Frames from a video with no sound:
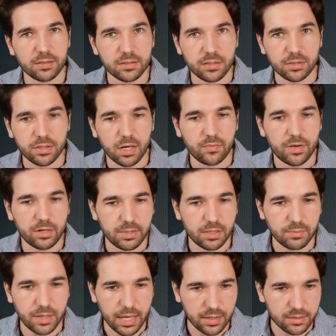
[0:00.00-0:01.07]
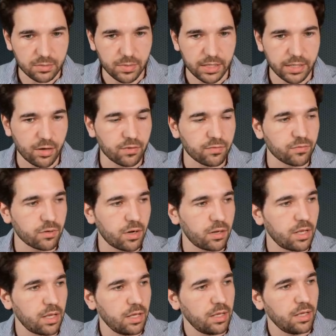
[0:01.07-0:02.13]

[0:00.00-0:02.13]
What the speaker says: So John Fetterman backs Medicare for all,